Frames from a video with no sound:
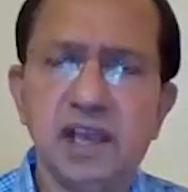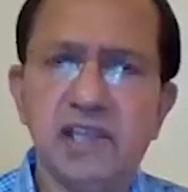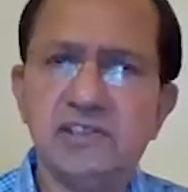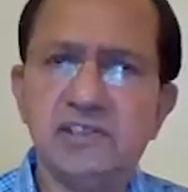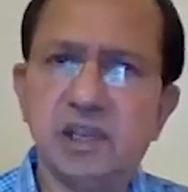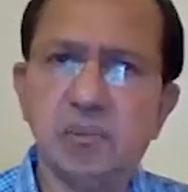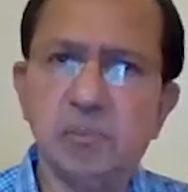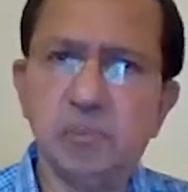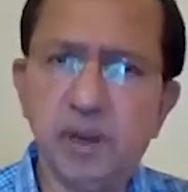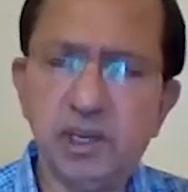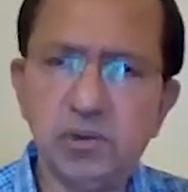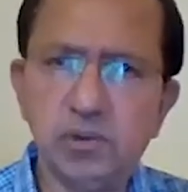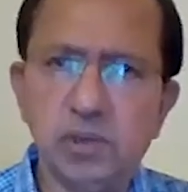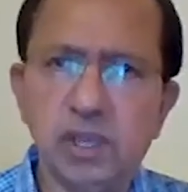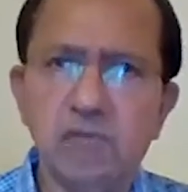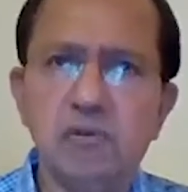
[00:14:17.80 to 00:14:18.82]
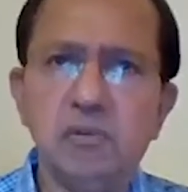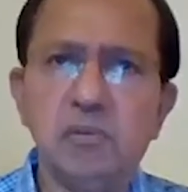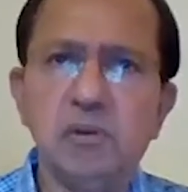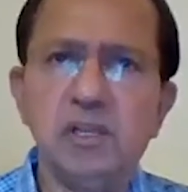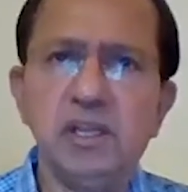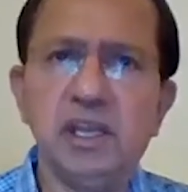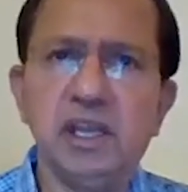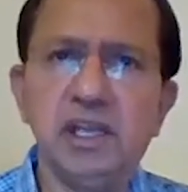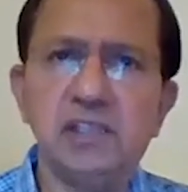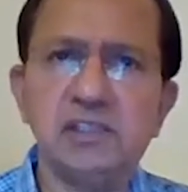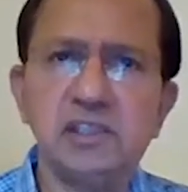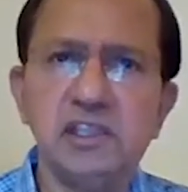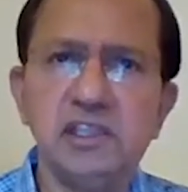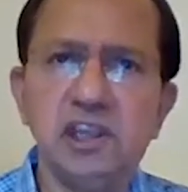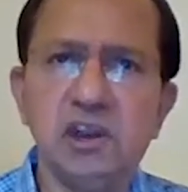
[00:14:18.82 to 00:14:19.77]
as compared to everybody
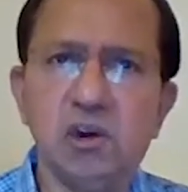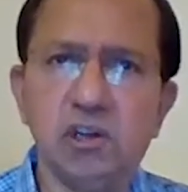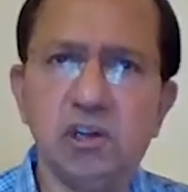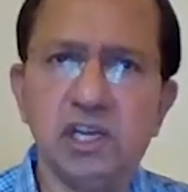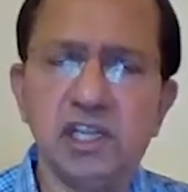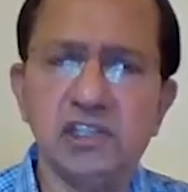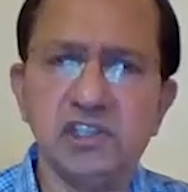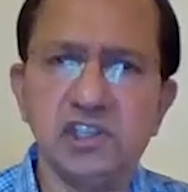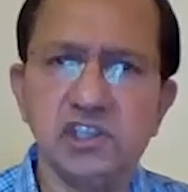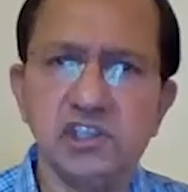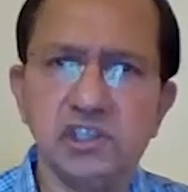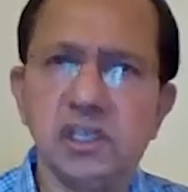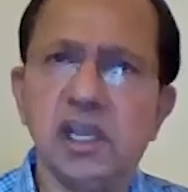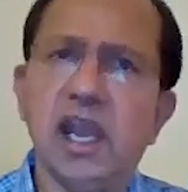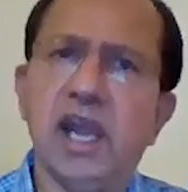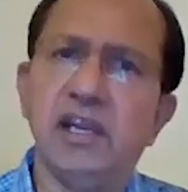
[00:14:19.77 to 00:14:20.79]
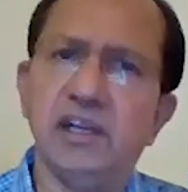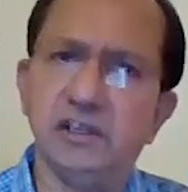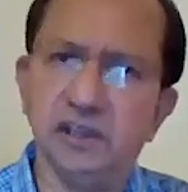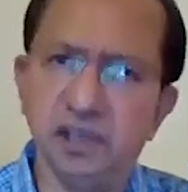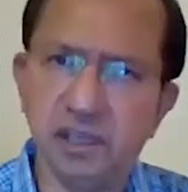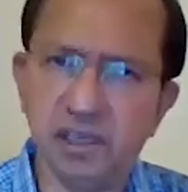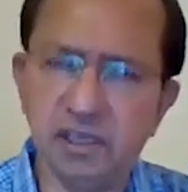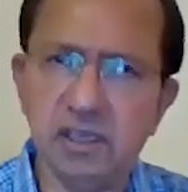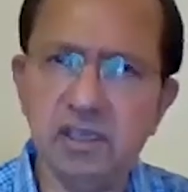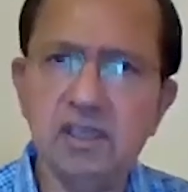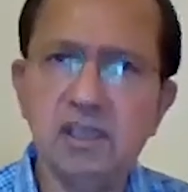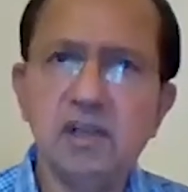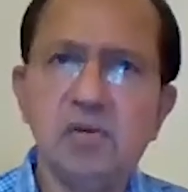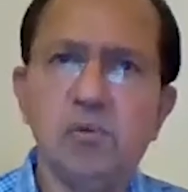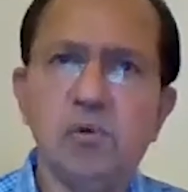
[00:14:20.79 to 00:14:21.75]
else in the organization, and indeed
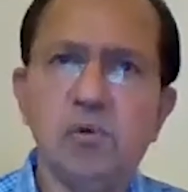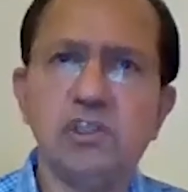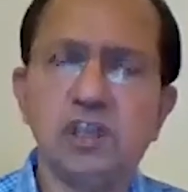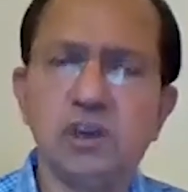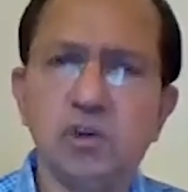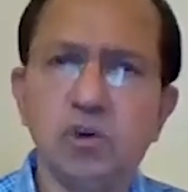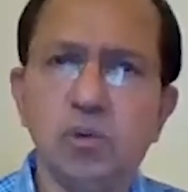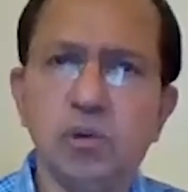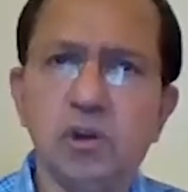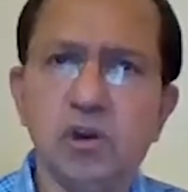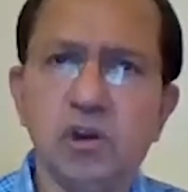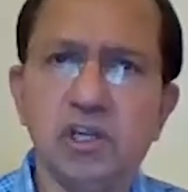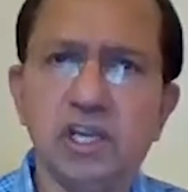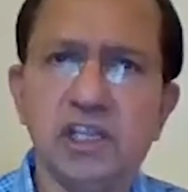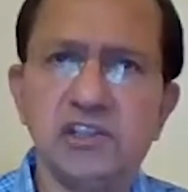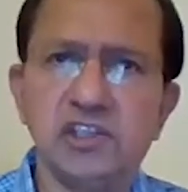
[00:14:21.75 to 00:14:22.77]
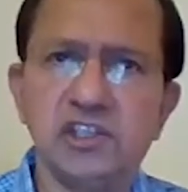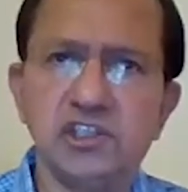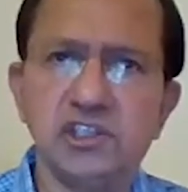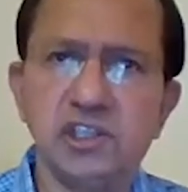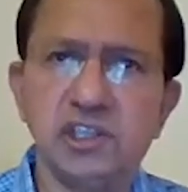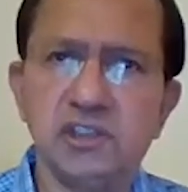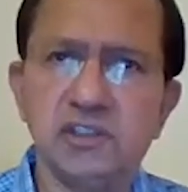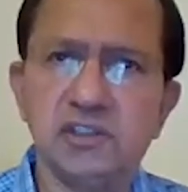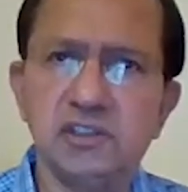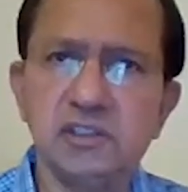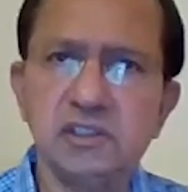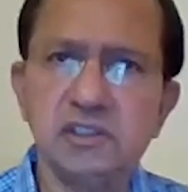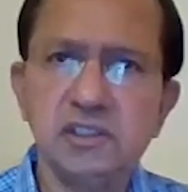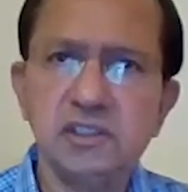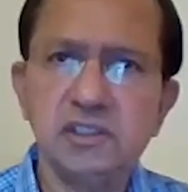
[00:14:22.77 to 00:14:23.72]
what the global organization is,
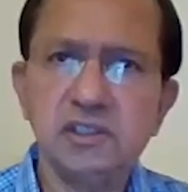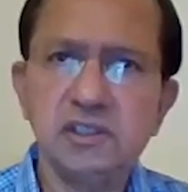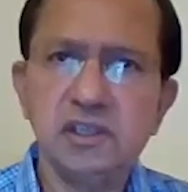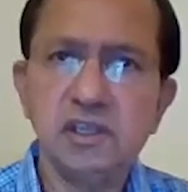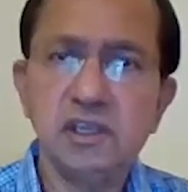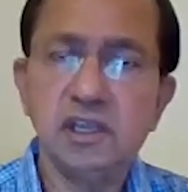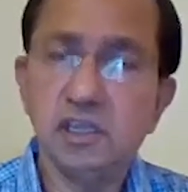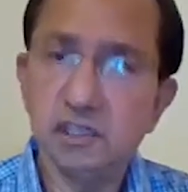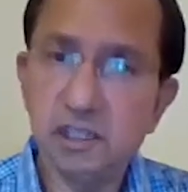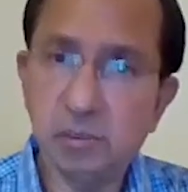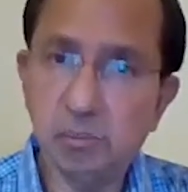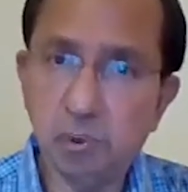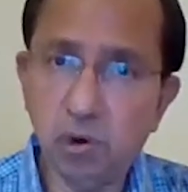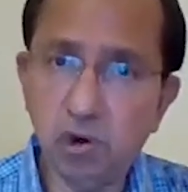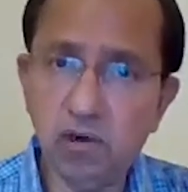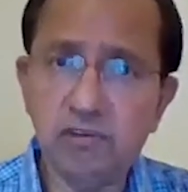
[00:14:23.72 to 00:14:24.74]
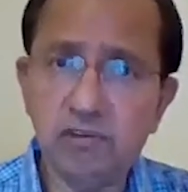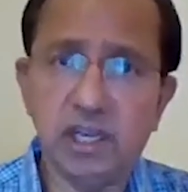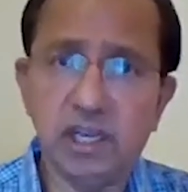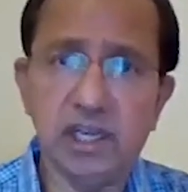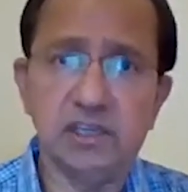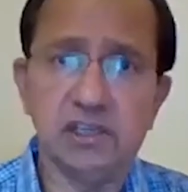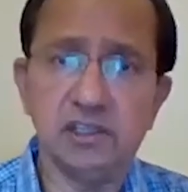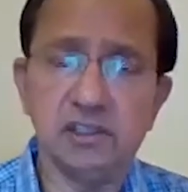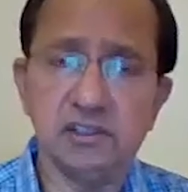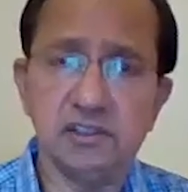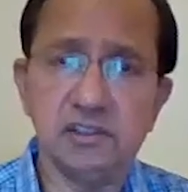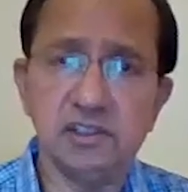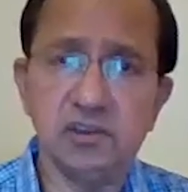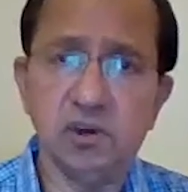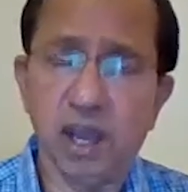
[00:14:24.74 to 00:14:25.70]
the board of
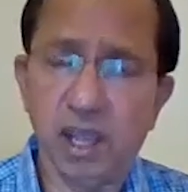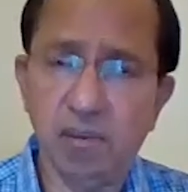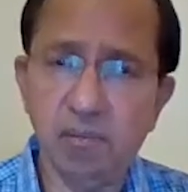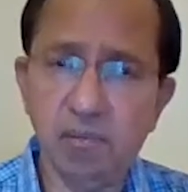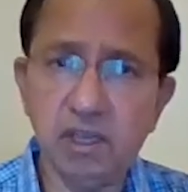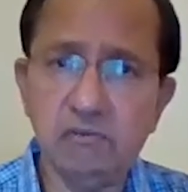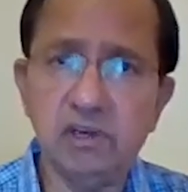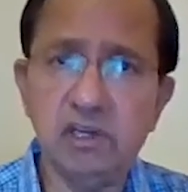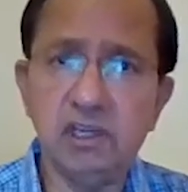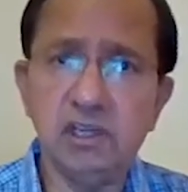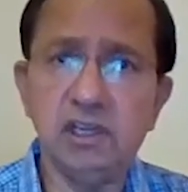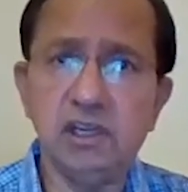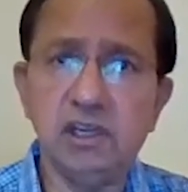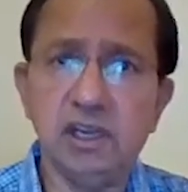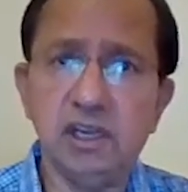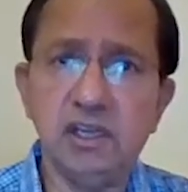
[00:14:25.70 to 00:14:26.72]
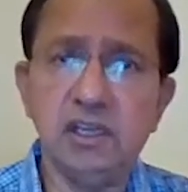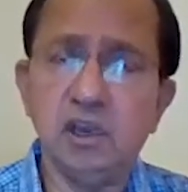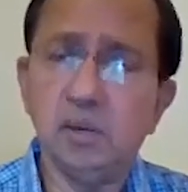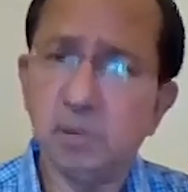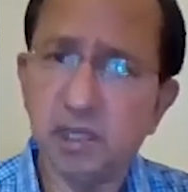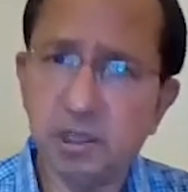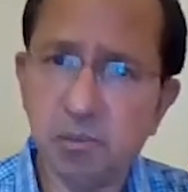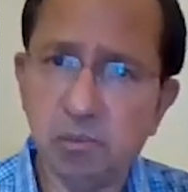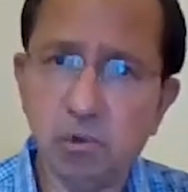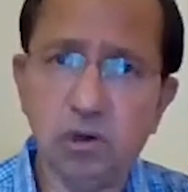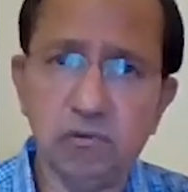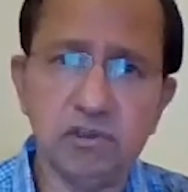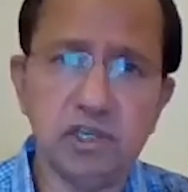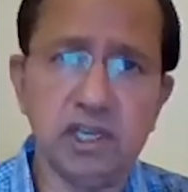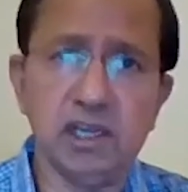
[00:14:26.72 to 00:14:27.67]
directors, now I'm governed in India by the
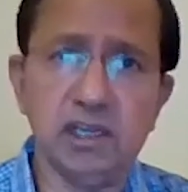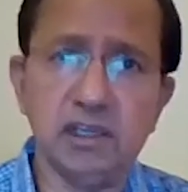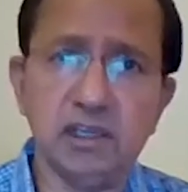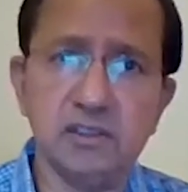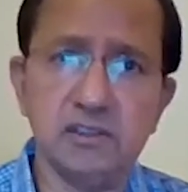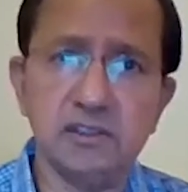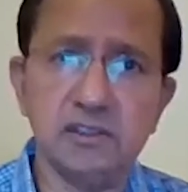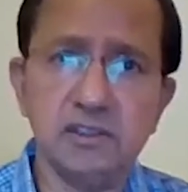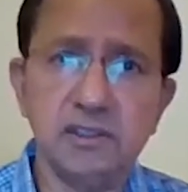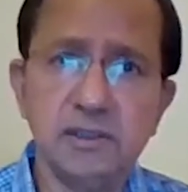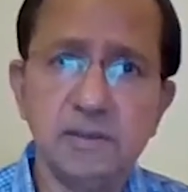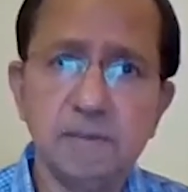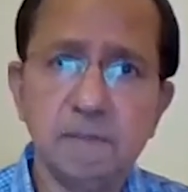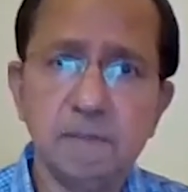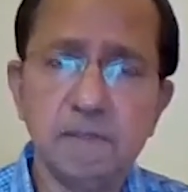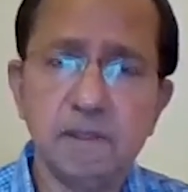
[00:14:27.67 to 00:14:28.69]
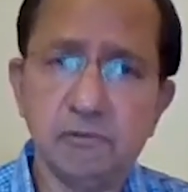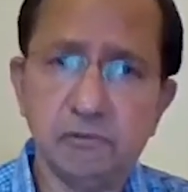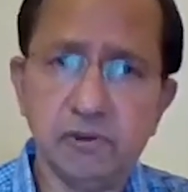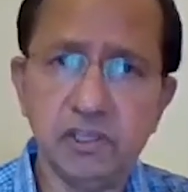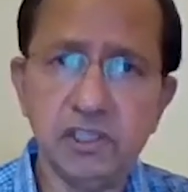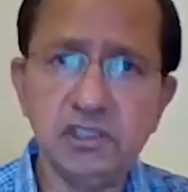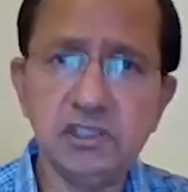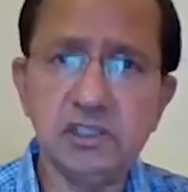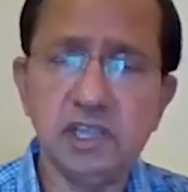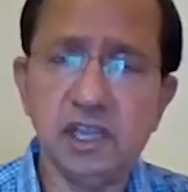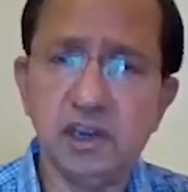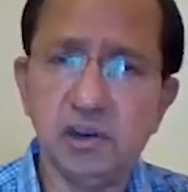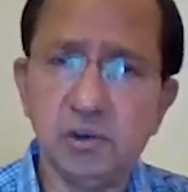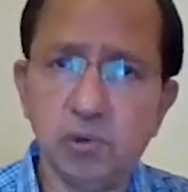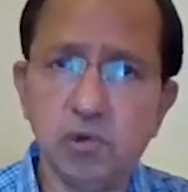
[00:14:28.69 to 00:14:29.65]
board of directors. The first
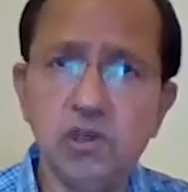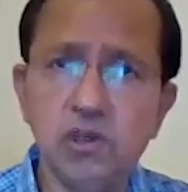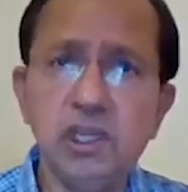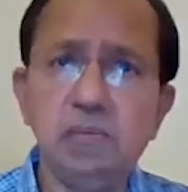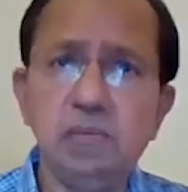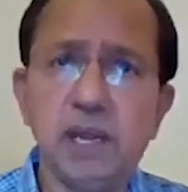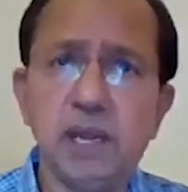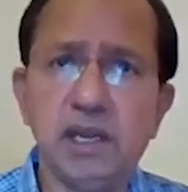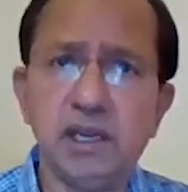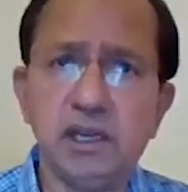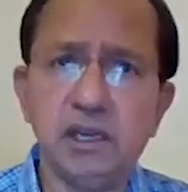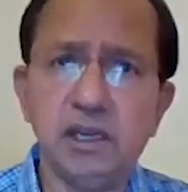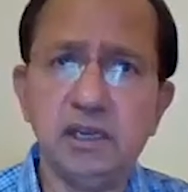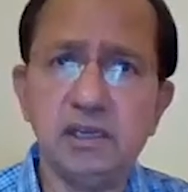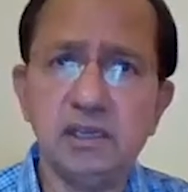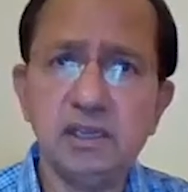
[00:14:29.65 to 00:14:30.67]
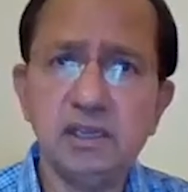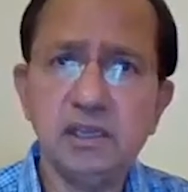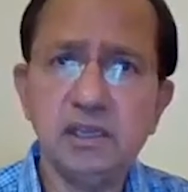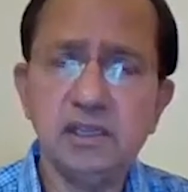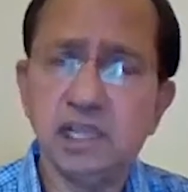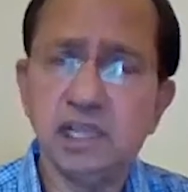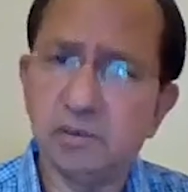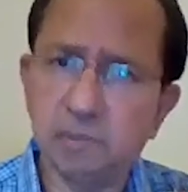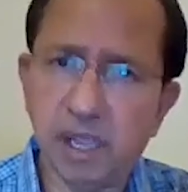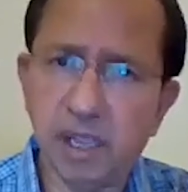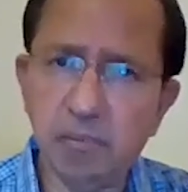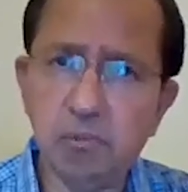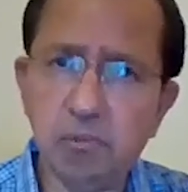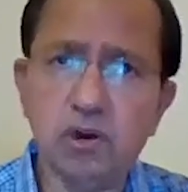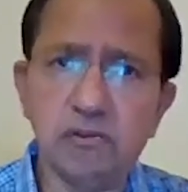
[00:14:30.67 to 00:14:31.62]
and only mandate that
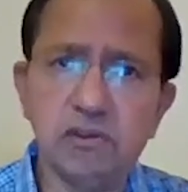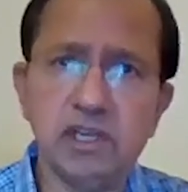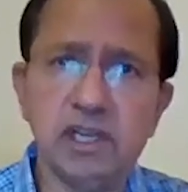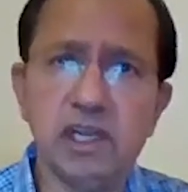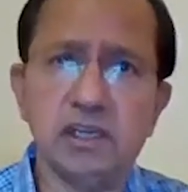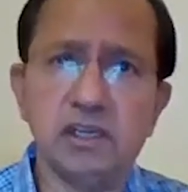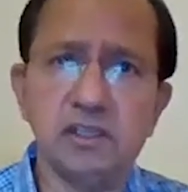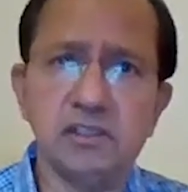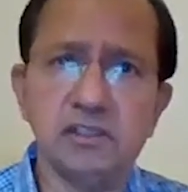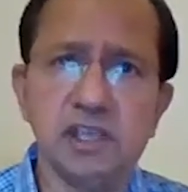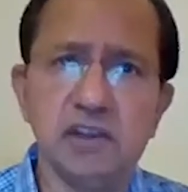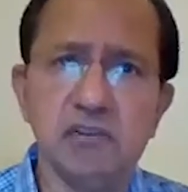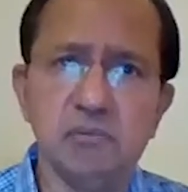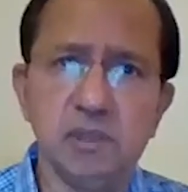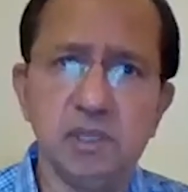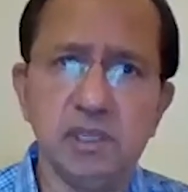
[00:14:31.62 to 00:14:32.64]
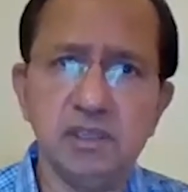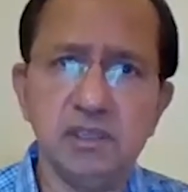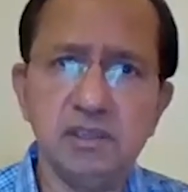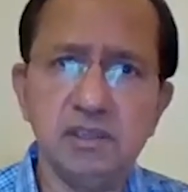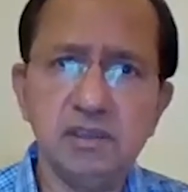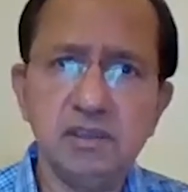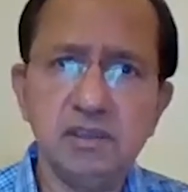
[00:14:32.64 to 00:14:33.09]
my board of directors gave me